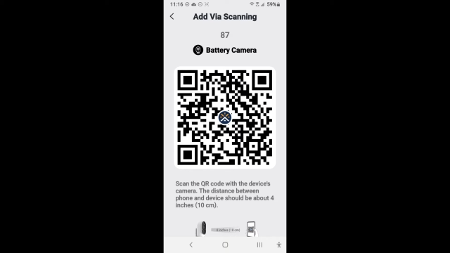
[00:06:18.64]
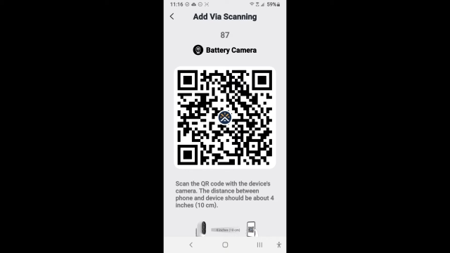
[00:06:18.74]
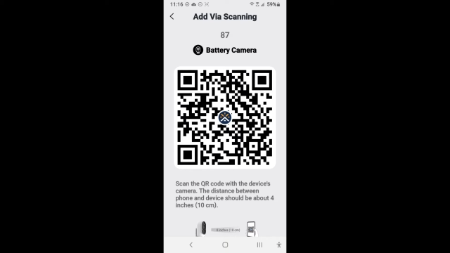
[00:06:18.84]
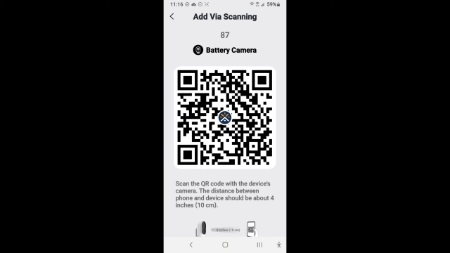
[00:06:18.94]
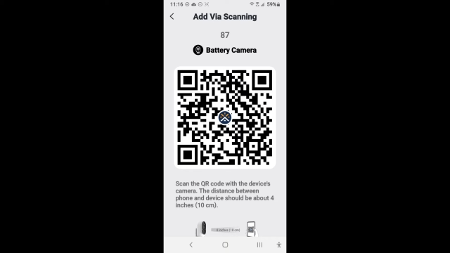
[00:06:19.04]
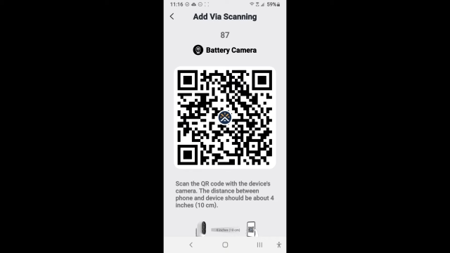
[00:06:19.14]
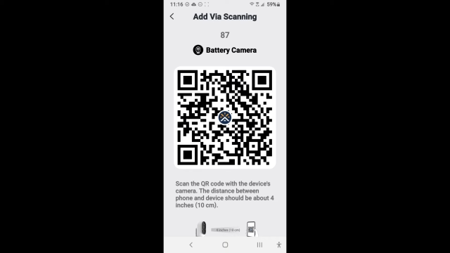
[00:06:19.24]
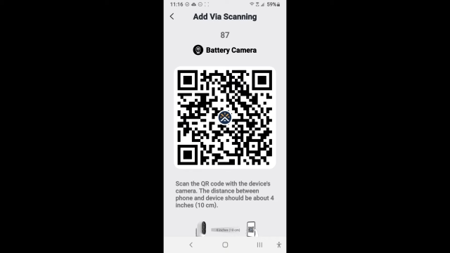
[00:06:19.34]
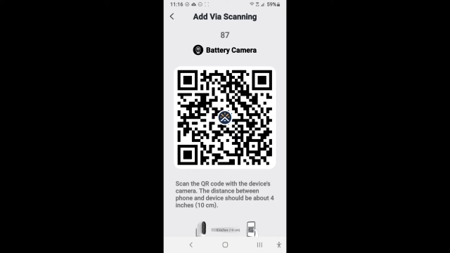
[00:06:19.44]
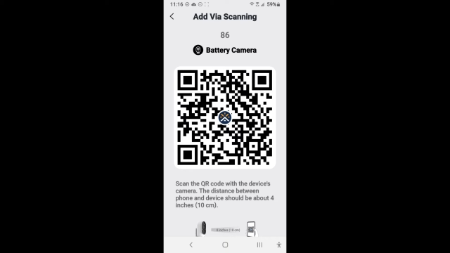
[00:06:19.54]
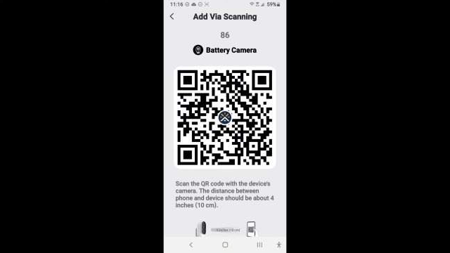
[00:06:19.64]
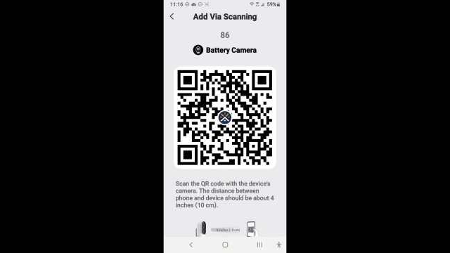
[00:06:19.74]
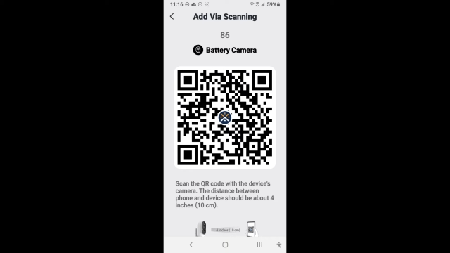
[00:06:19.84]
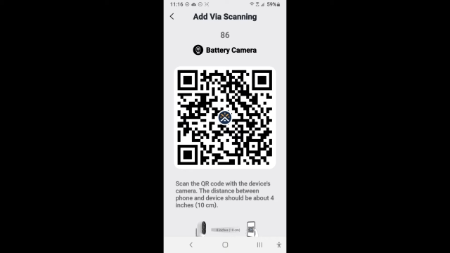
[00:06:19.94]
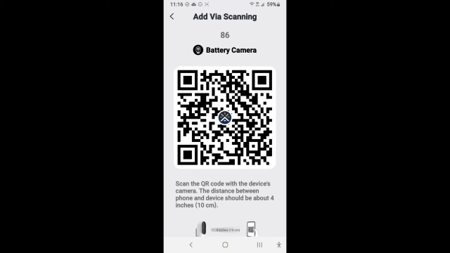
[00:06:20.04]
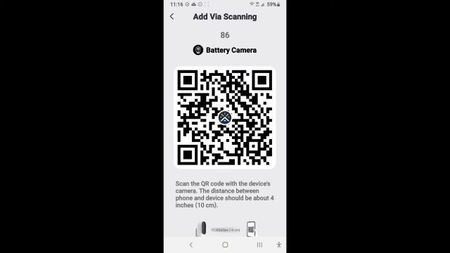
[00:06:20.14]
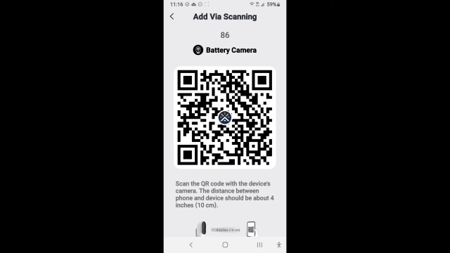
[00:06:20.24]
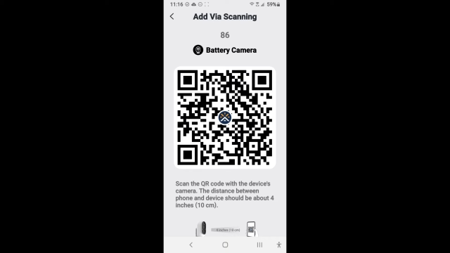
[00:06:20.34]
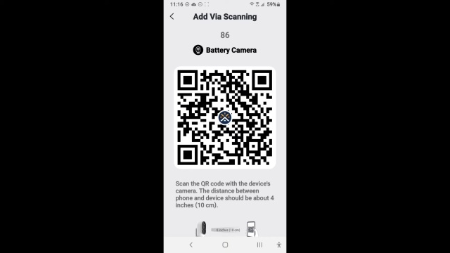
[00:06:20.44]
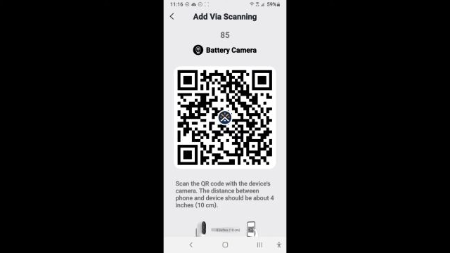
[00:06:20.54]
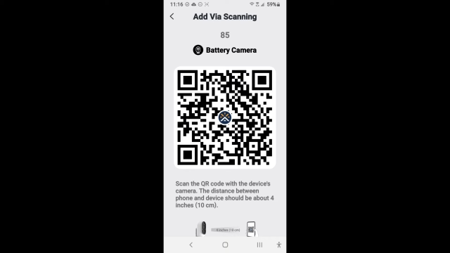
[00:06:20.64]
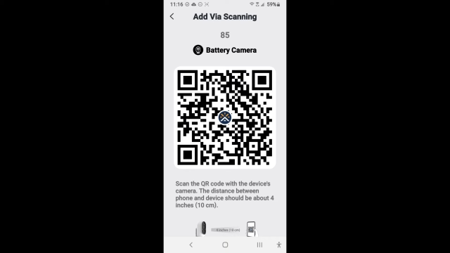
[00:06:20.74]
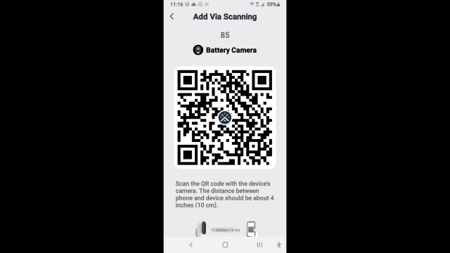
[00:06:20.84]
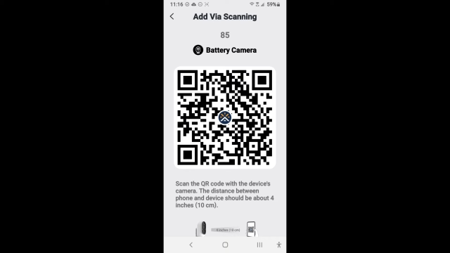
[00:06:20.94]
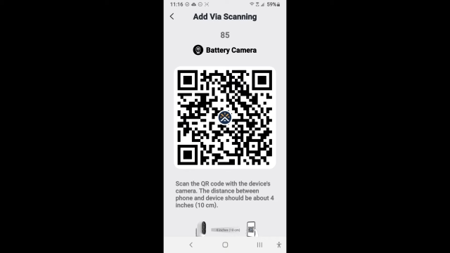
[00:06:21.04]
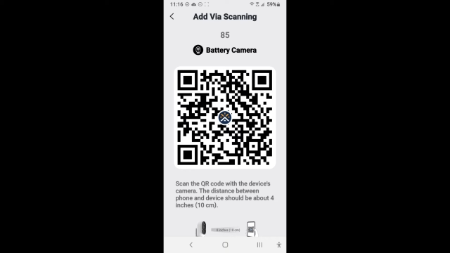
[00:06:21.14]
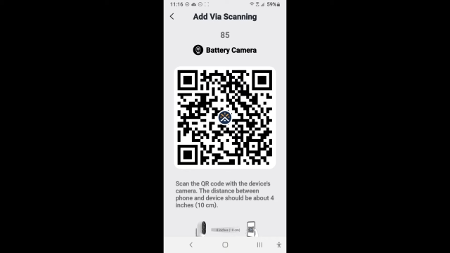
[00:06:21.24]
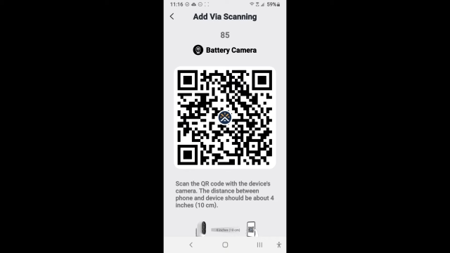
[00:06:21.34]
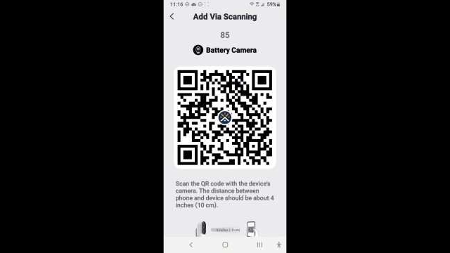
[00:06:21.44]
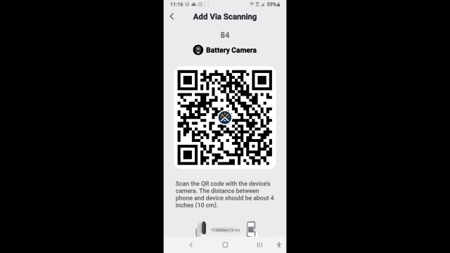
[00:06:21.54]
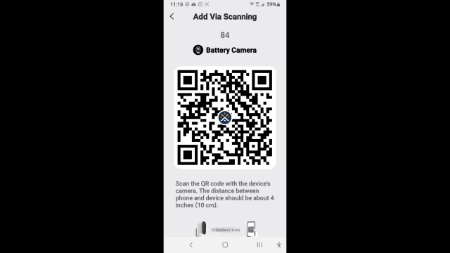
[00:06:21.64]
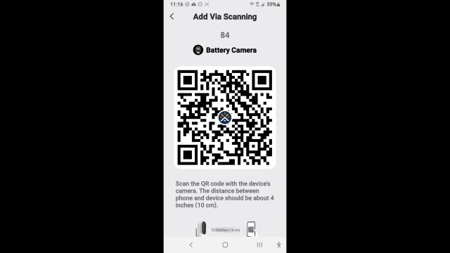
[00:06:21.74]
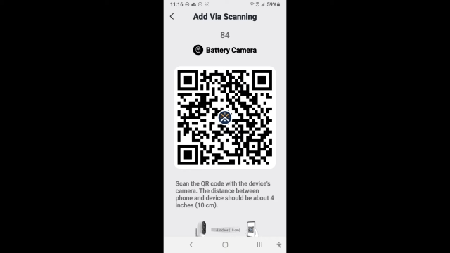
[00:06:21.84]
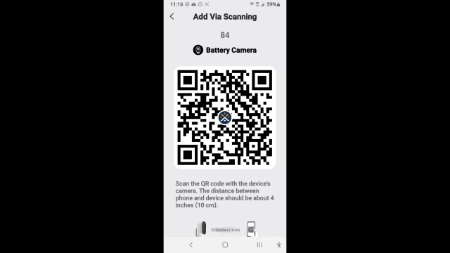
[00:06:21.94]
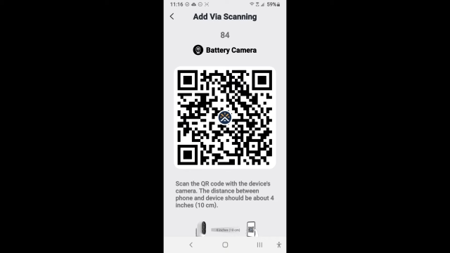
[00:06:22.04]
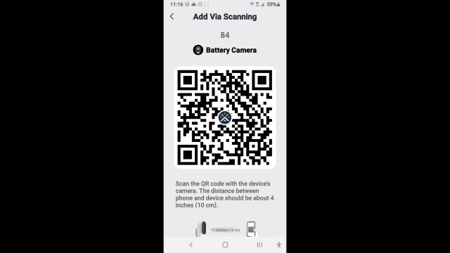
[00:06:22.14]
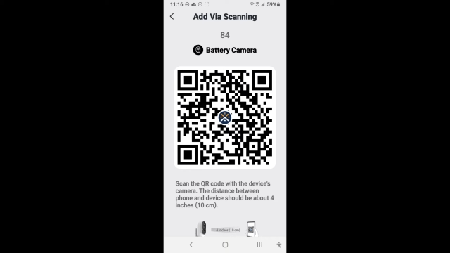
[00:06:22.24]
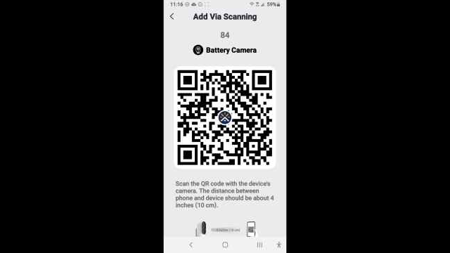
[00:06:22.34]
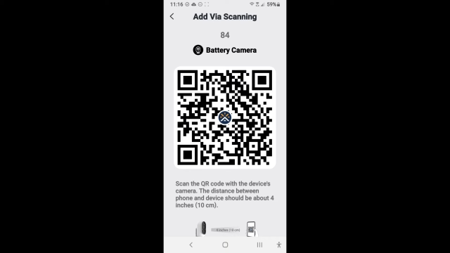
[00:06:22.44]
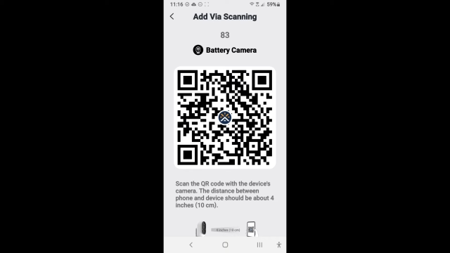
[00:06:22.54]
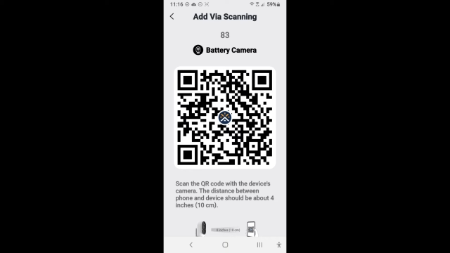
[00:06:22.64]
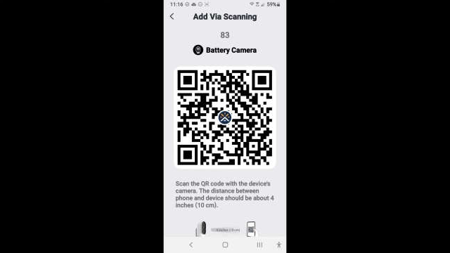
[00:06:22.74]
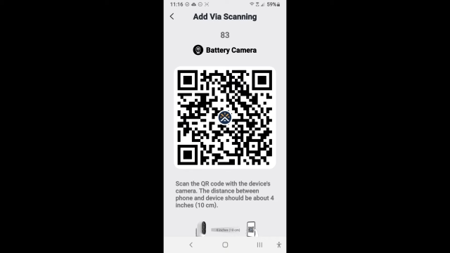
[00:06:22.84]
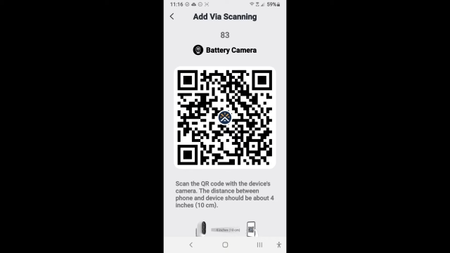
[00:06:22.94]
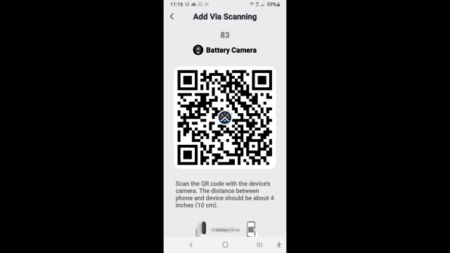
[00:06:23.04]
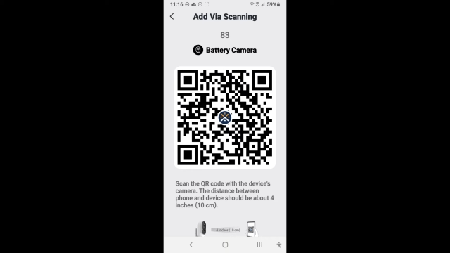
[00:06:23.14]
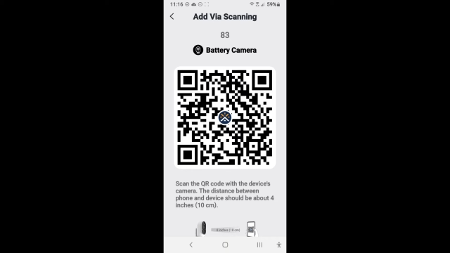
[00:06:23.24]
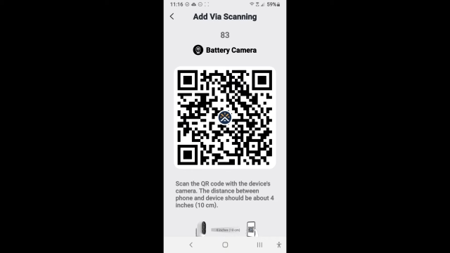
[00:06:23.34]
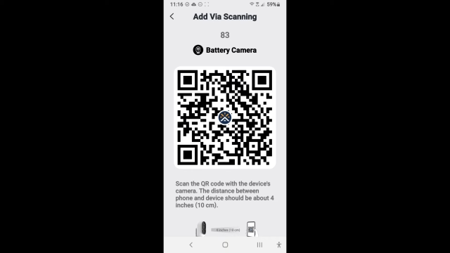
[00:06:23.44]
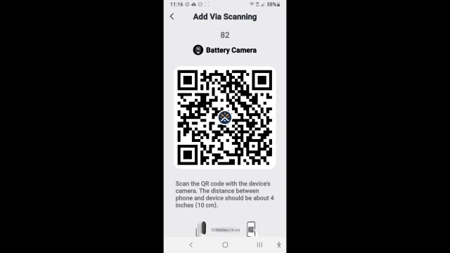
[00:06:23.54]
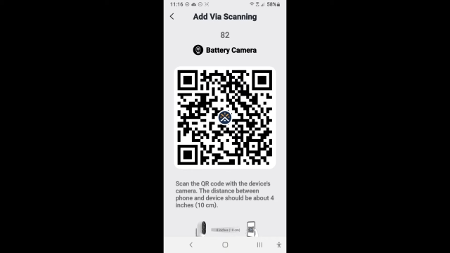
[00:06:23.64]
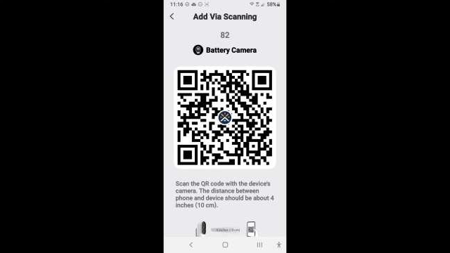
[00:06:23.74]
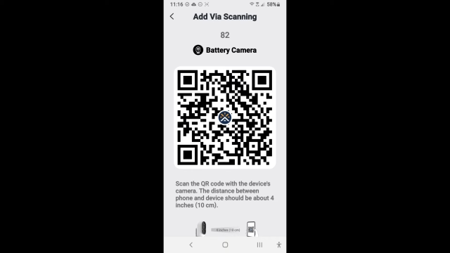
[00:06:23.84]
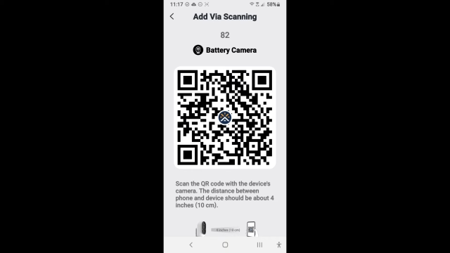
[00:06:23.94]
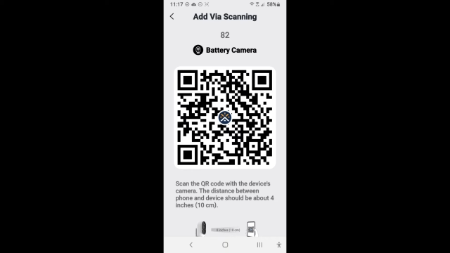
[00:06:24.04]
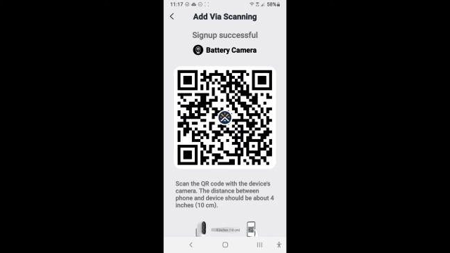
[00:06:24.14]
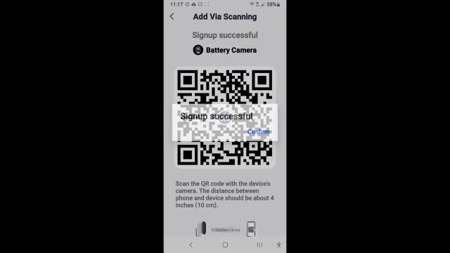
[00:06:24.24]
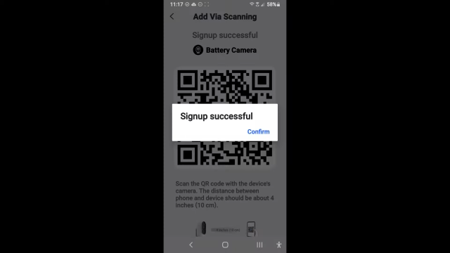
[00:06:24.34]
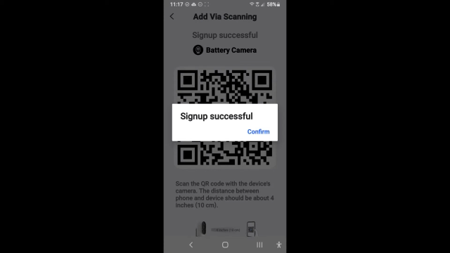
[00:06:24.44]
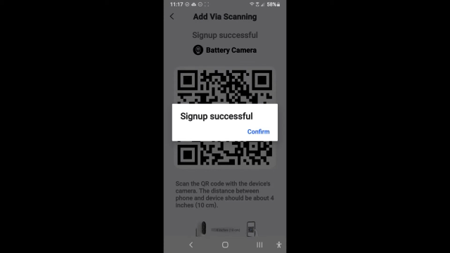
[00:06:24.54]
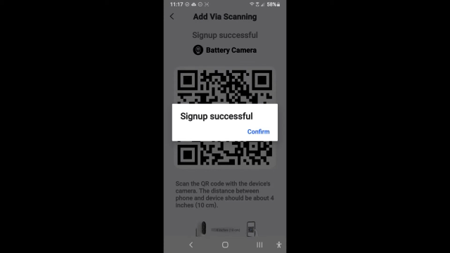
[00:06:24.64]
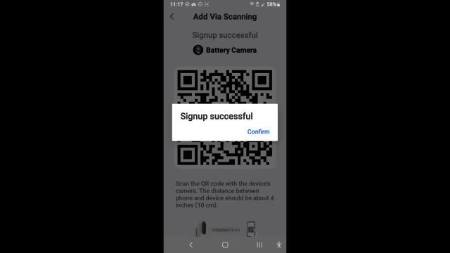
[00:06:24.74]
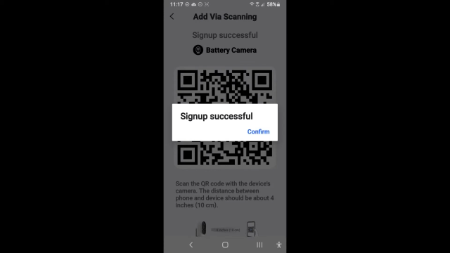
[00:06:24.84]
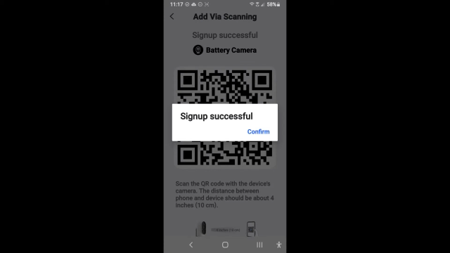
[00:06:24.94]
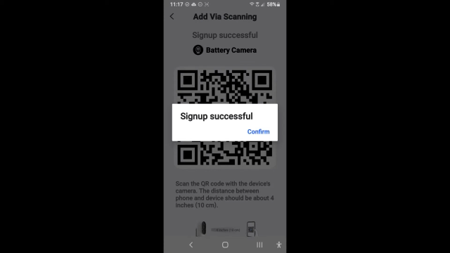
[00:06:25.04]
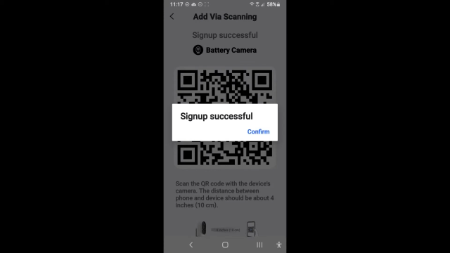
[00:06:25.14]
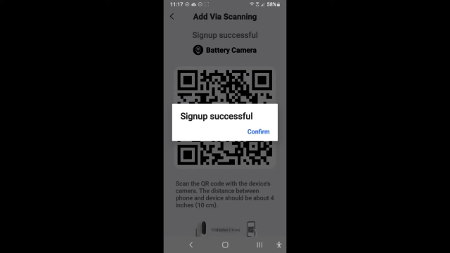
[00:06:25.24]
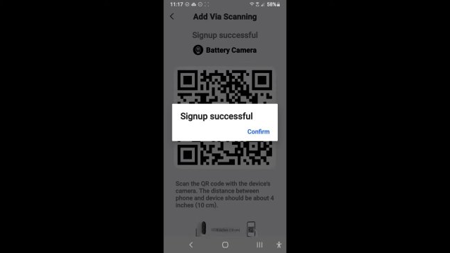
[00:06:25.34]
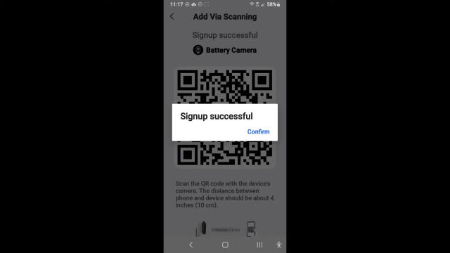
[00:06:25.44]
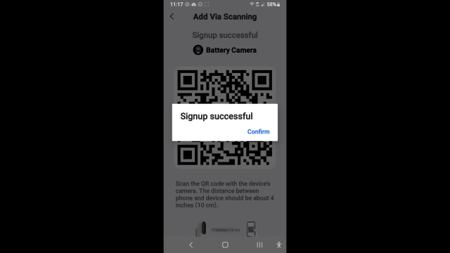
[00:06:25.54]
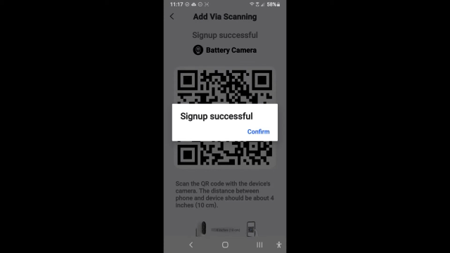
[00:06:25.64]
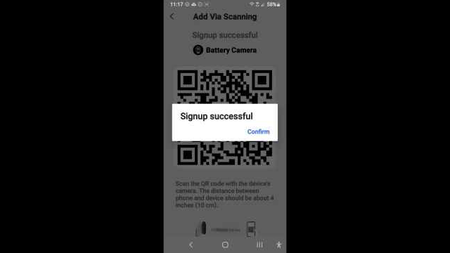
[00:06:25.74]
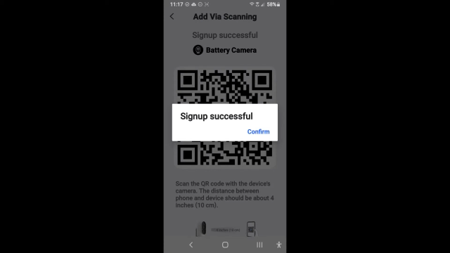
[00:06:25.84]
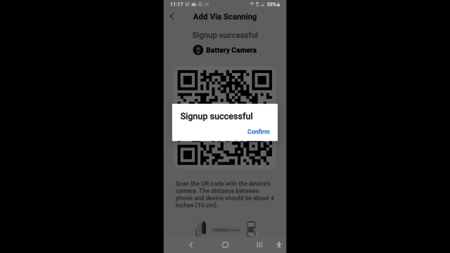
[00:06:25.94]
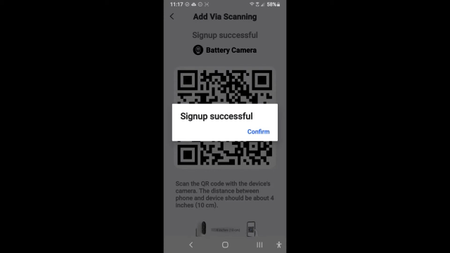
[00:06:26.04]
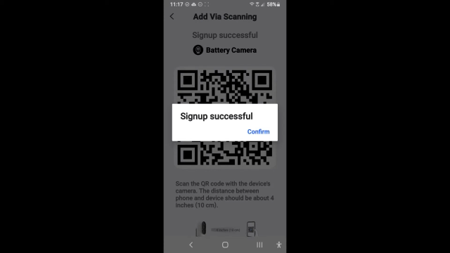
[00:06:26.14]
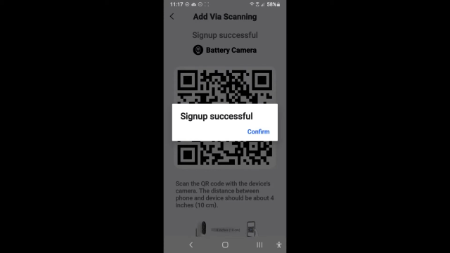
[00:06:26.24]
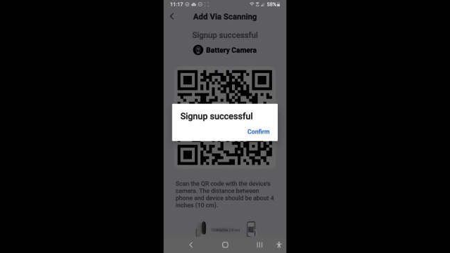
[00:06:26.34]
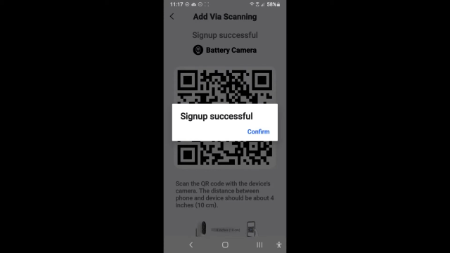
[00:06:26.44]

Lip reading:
Nobody's mouth can be seen.